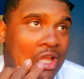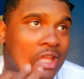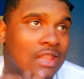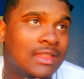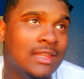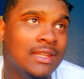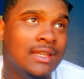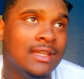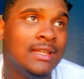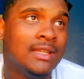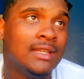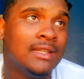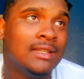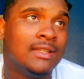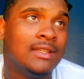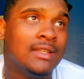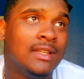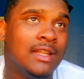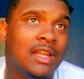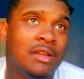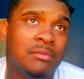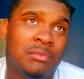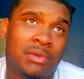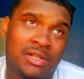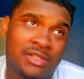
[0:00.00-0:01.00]
And then
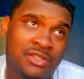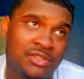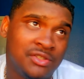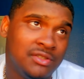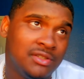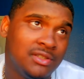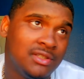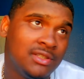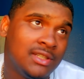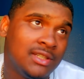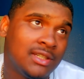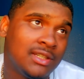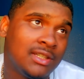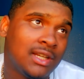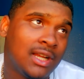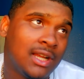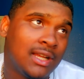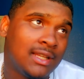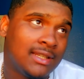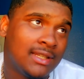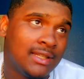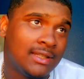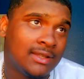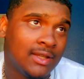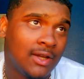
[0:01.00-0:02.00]
in my junior year,
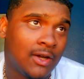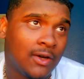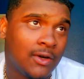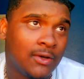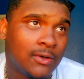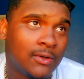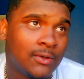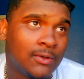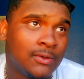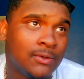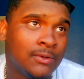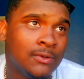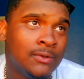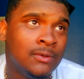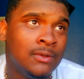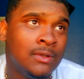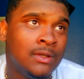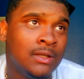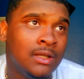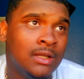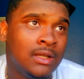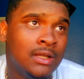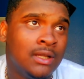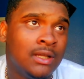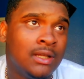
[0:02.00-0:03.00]
I did the whole
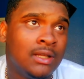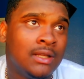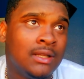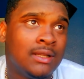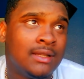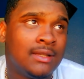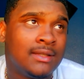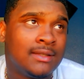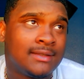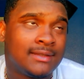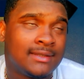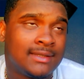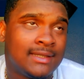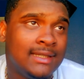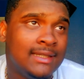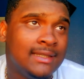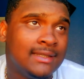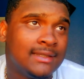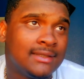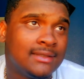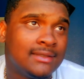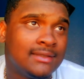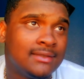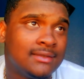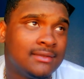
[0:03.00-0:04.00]

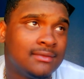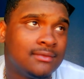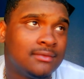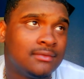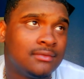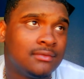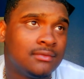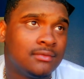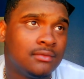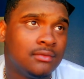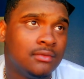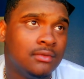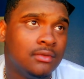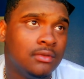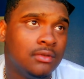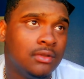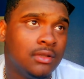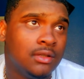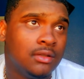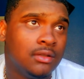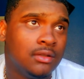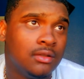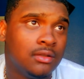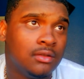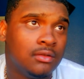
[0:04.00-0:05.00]
season,
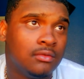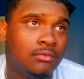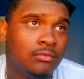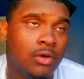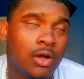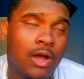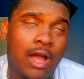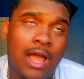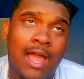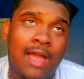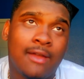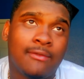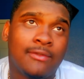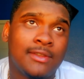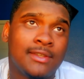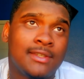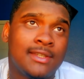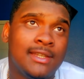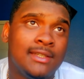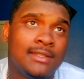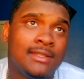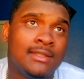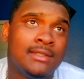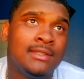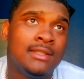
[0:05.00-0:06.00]
well, half the
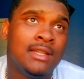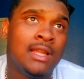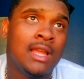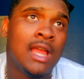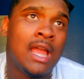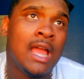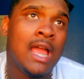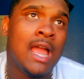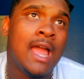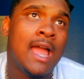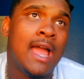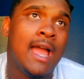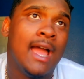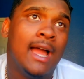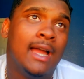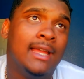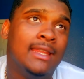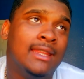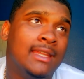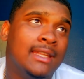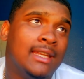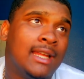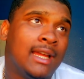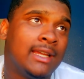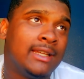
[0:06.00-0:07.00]
season,
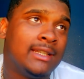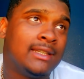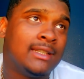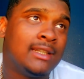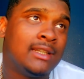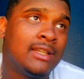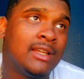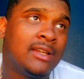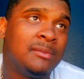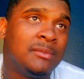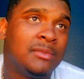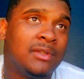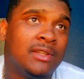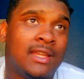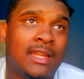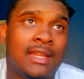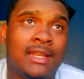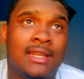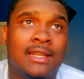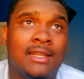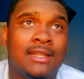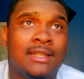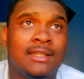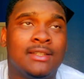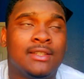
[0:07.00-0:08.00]
and then I ended up
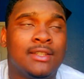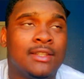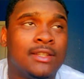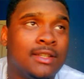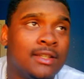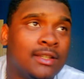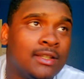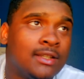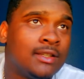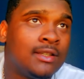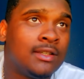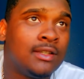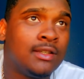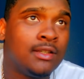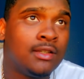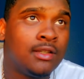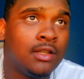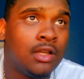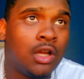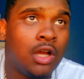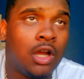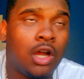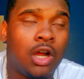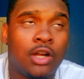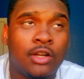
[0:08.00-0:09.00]
getting into an
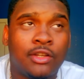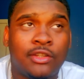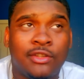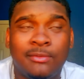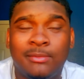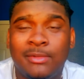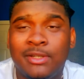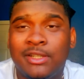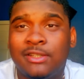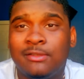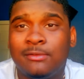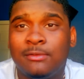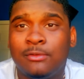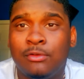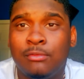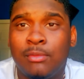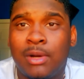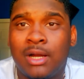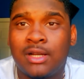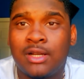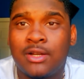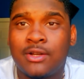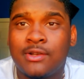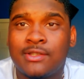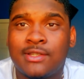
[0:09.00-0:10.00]
argument with
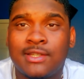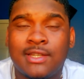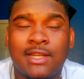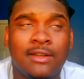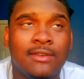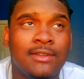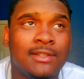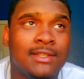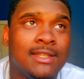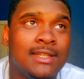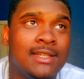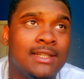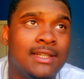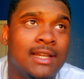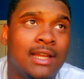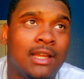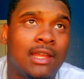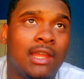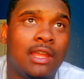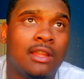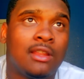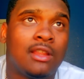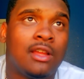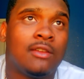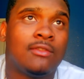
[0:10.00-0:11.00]
my coach and everything,
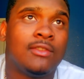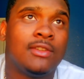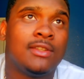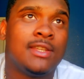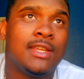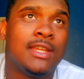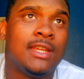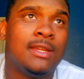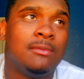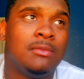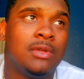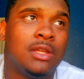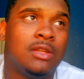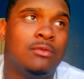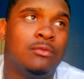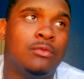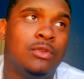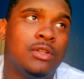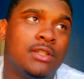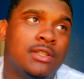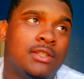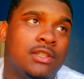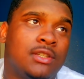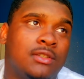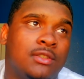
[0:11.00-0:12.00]
got kicked off the team, in
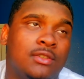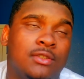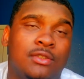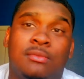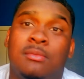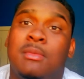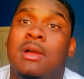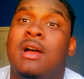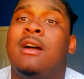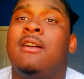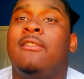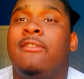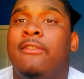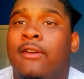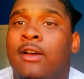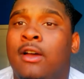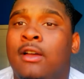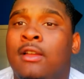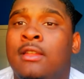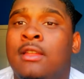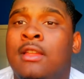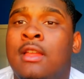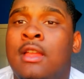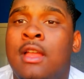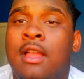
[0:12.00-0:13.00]
which it was my
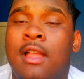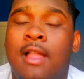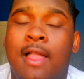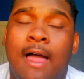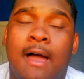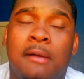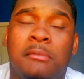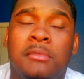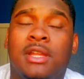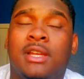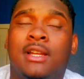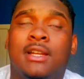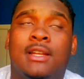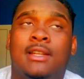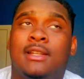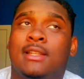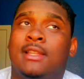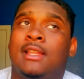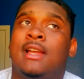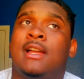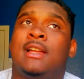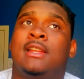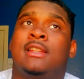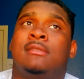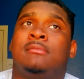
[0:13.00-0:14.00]
fault. I'm not
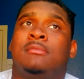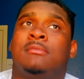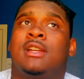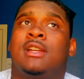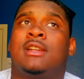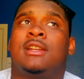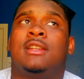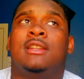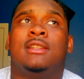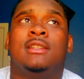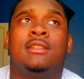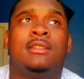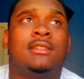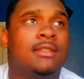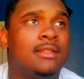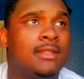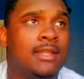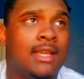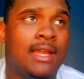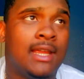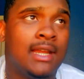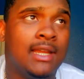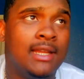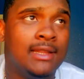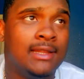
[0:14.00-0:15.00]
gonna lie, not gonna
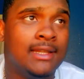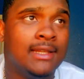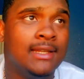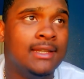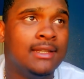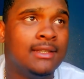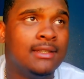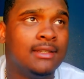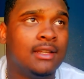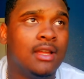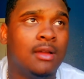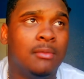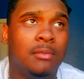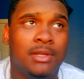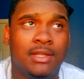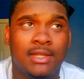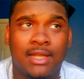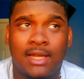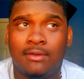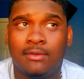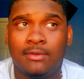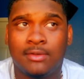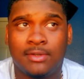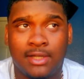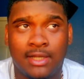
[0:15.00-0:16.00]
say anything. I mean,
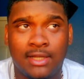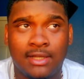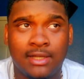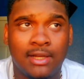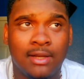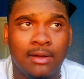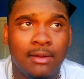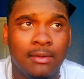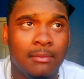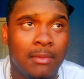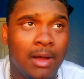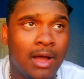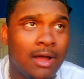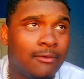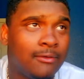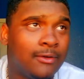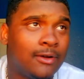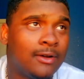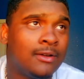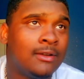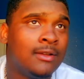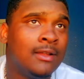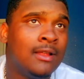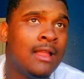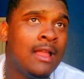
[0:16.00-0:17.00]
that was ended up my
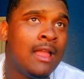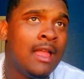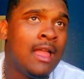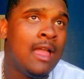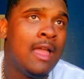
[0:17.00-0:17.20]
fault.